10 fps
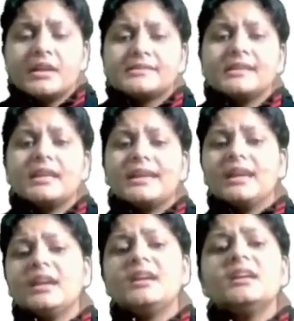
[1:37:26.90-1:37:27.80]
See,
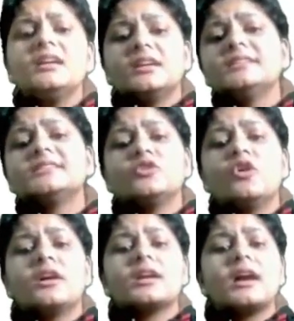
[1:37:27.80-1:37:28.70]
id is
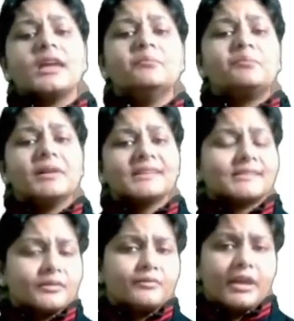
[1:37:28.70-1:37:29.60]
your
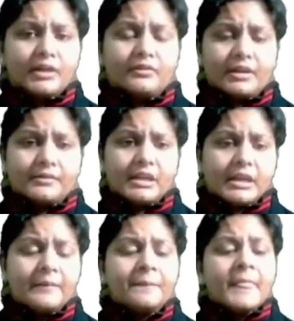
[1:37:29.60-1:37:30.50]
impulsive behavior,
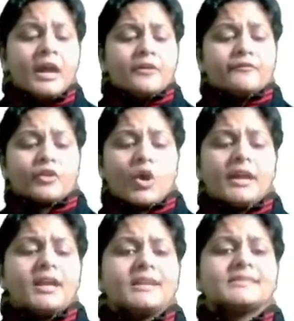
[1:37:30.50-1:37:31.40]
okay?
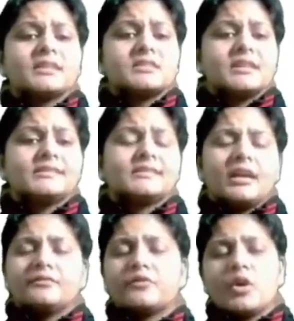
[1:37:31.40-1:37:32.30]
Freud has suggested
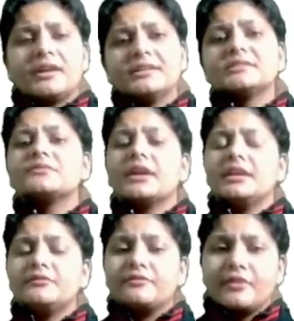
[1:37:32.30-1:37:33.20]
that Freud is
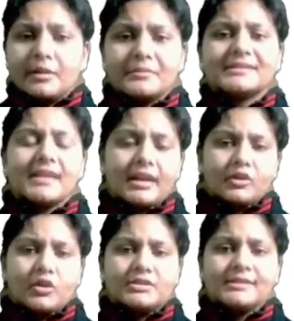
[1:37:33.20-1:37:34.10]
very famous
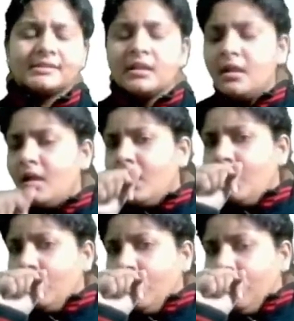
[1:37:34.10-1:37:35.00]
psychologist,
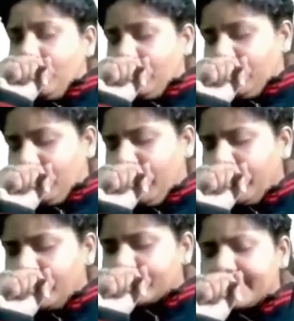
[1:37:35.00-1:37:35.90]

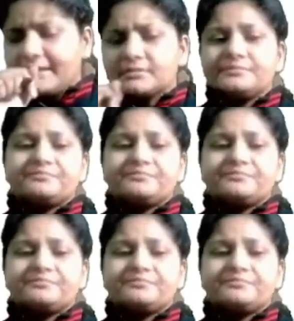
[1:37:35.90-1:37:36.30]
right?